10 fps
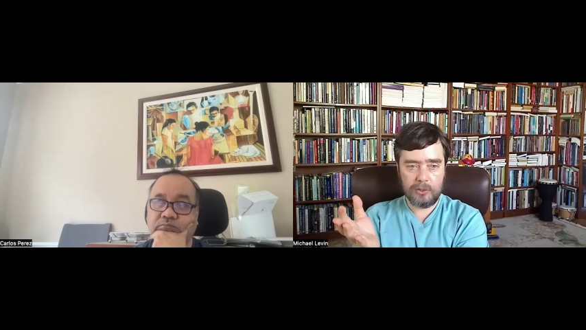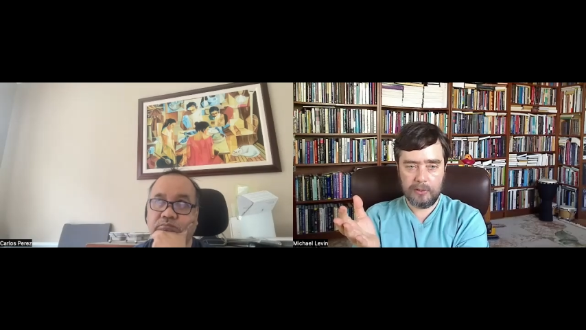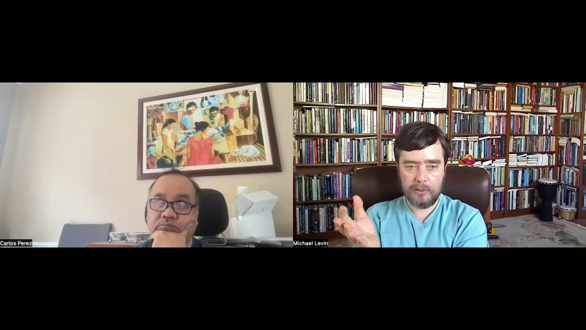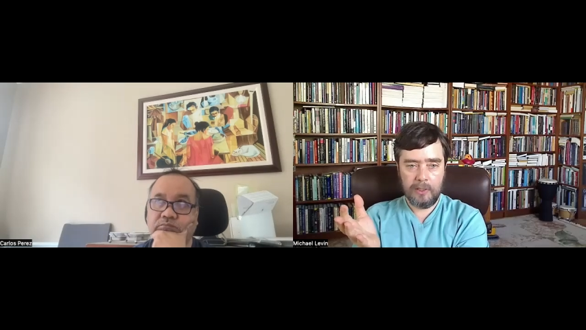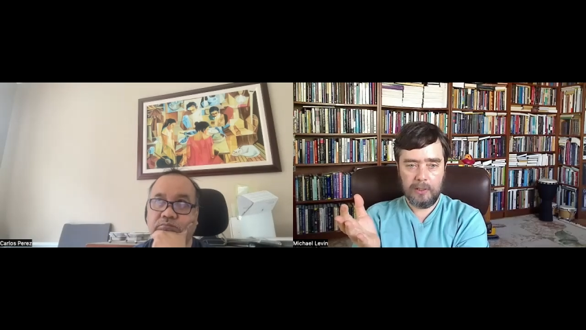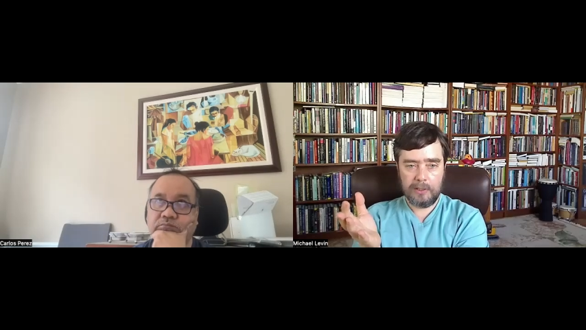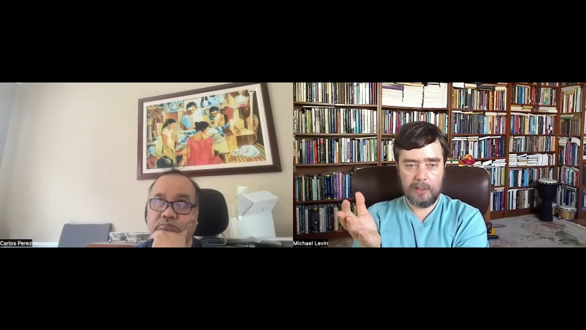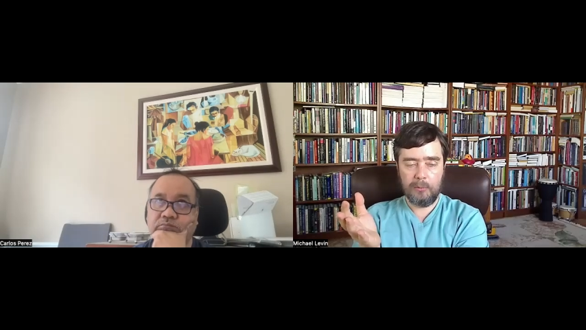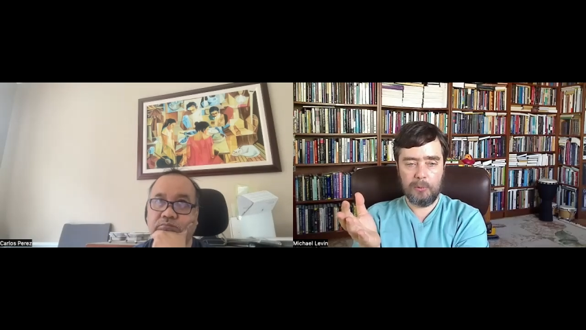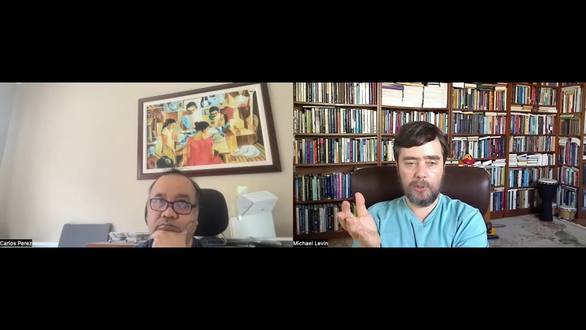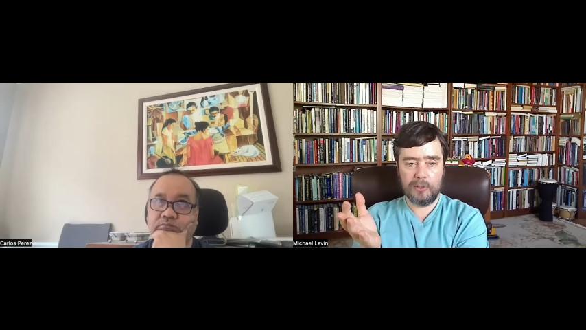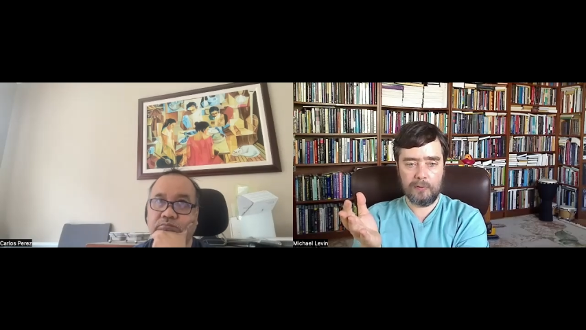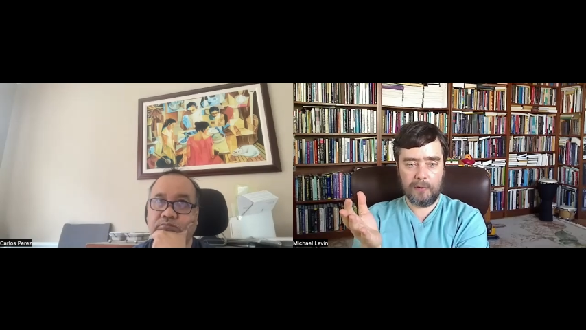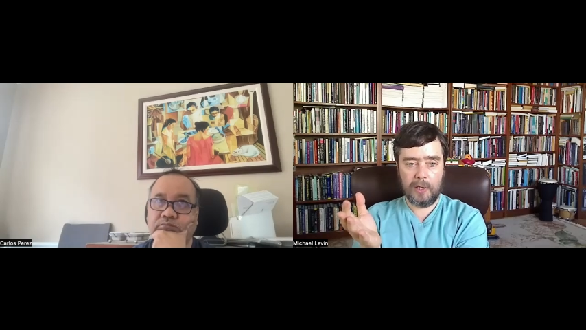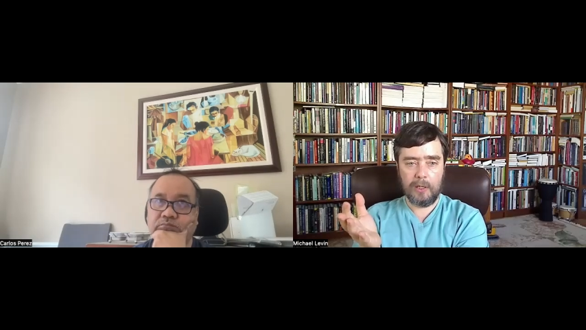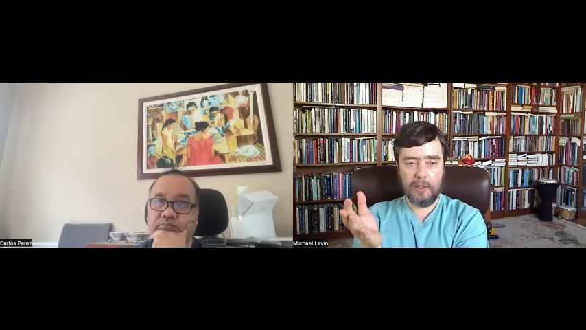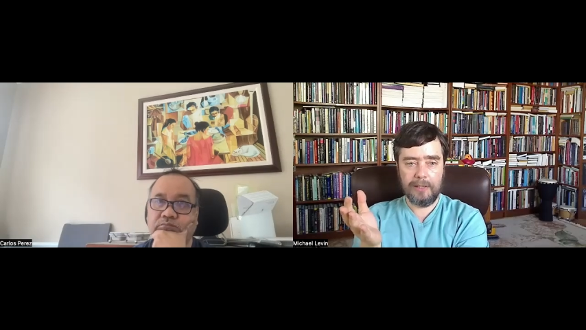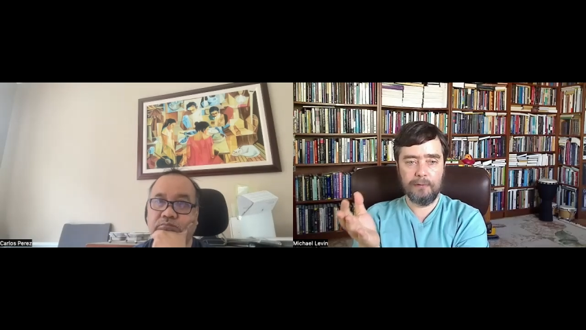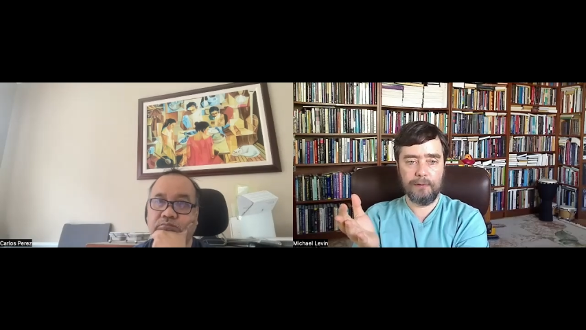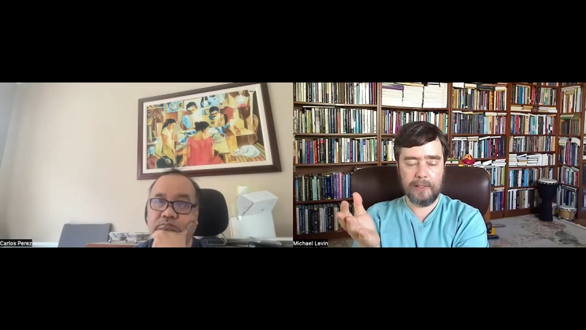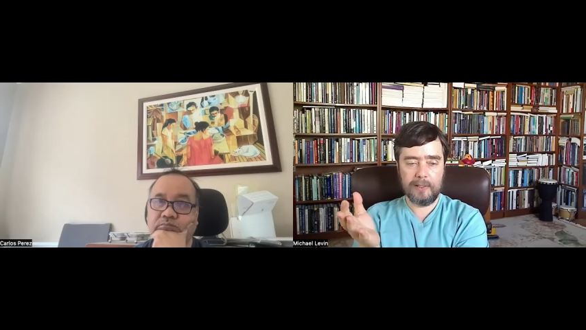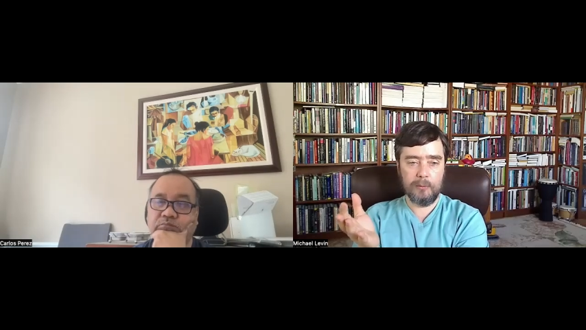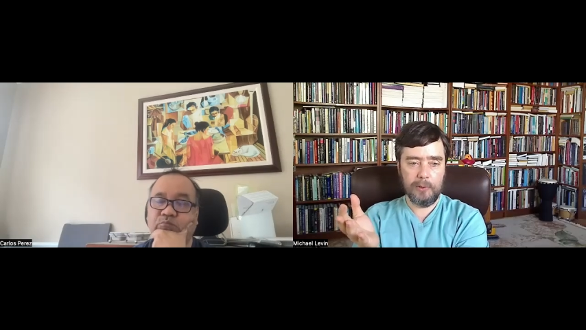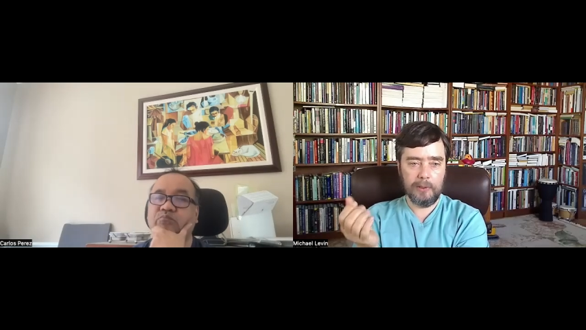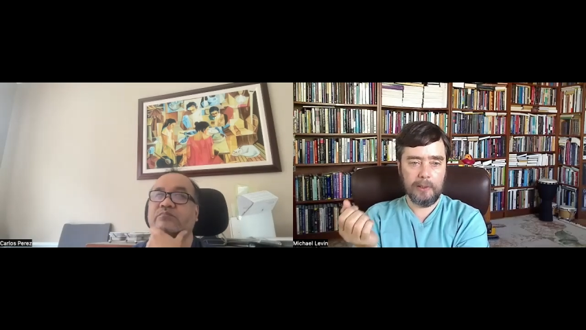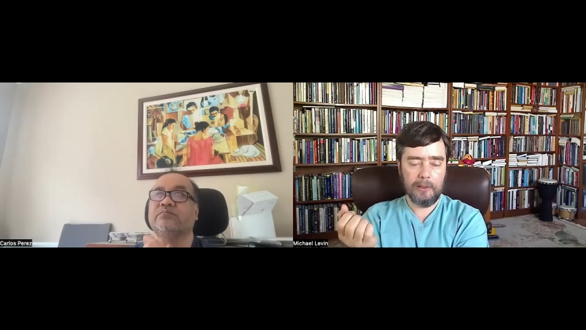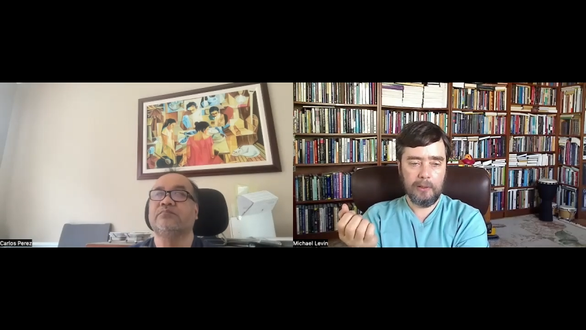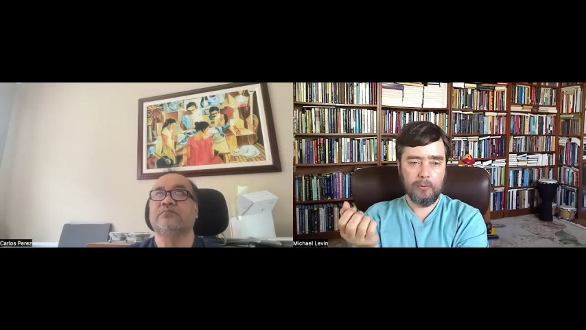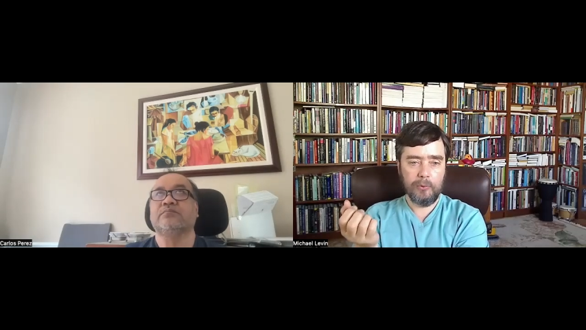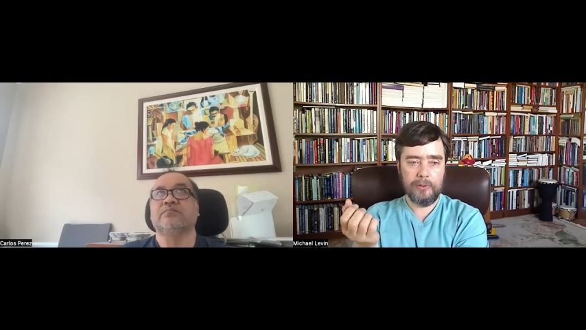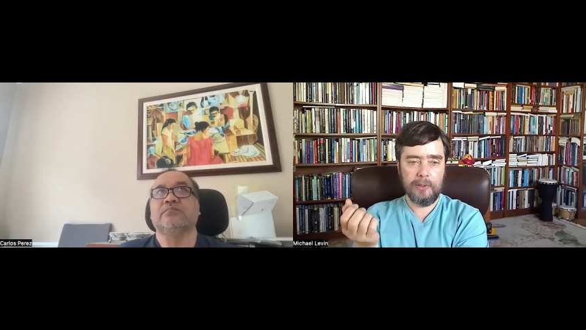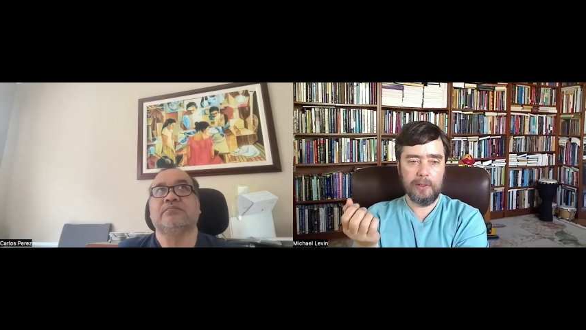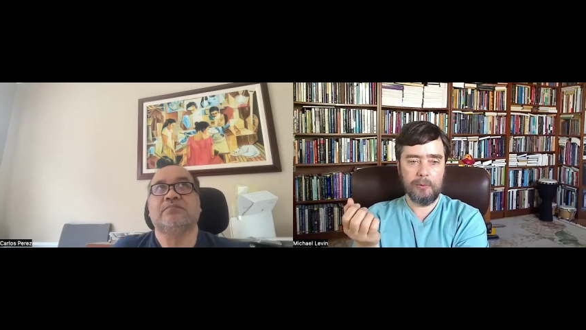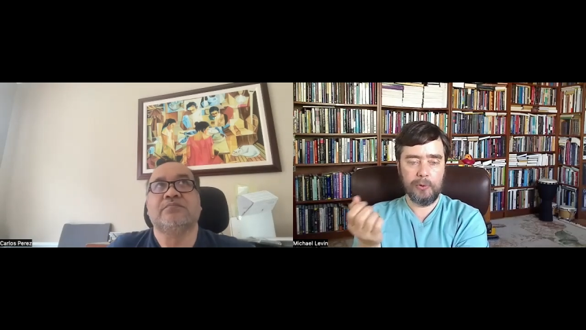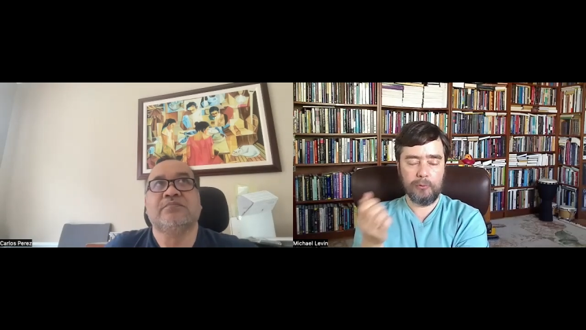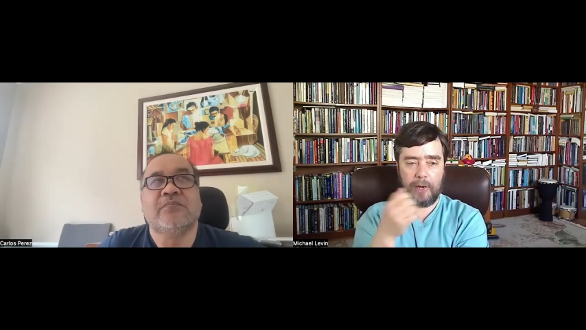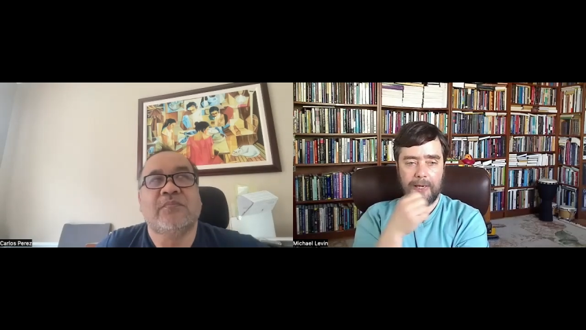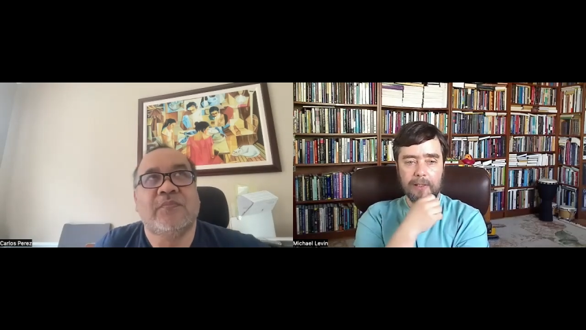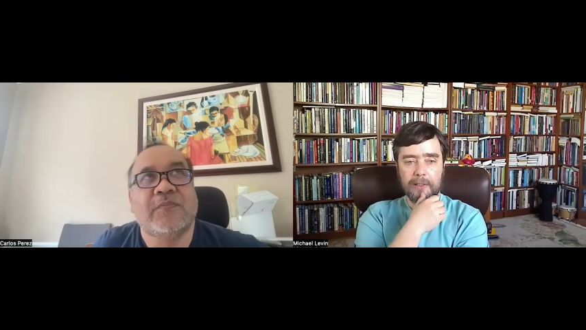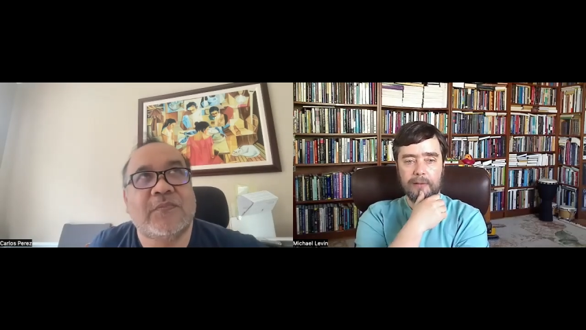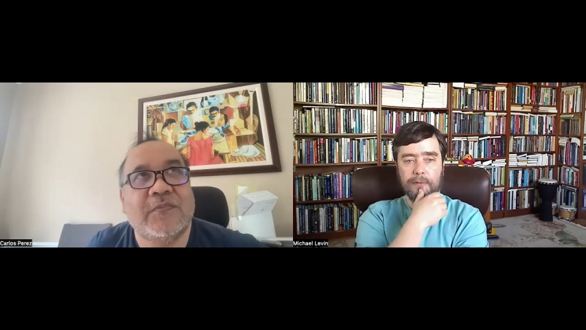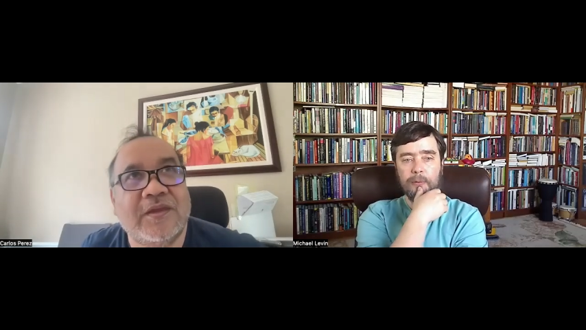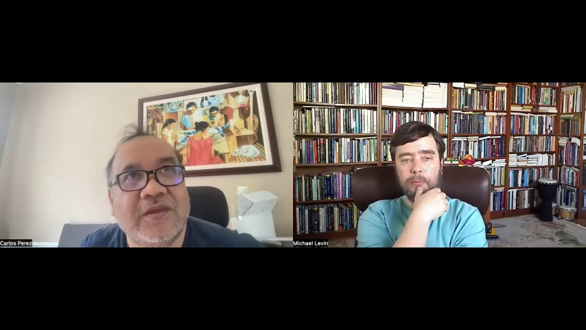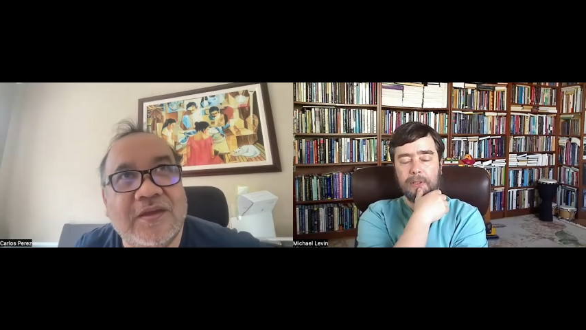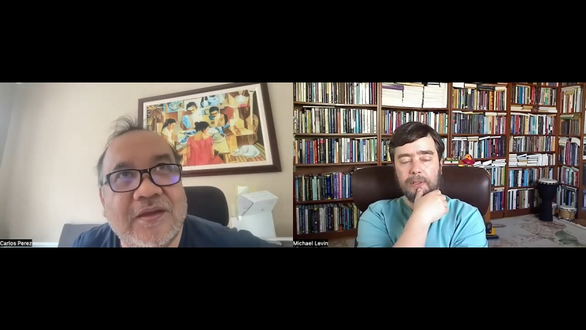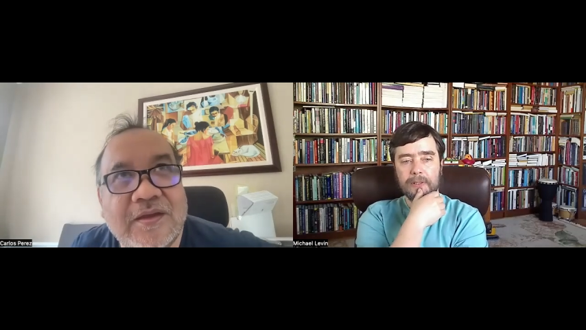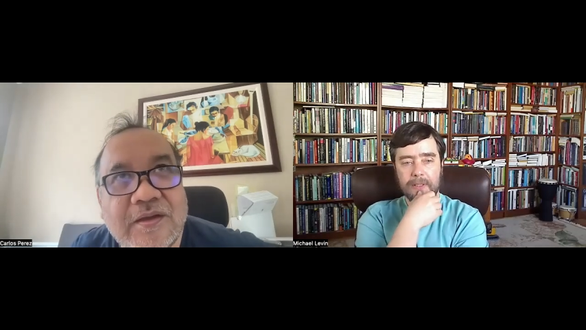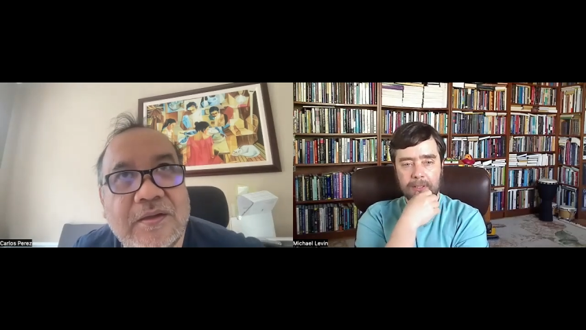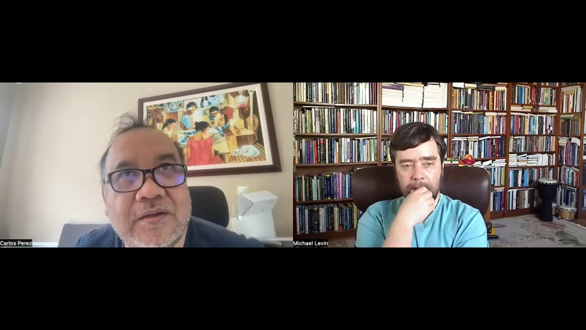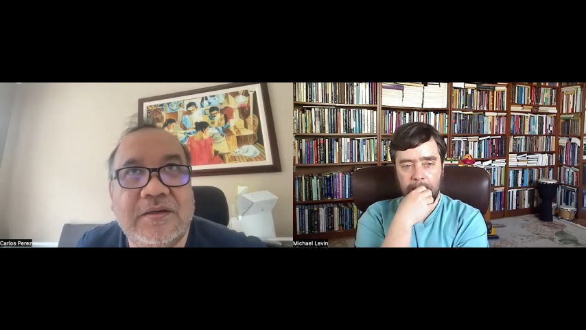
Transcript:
Speaker 1: agents, it's going to be because of our inflexibility with dealing with radically different beings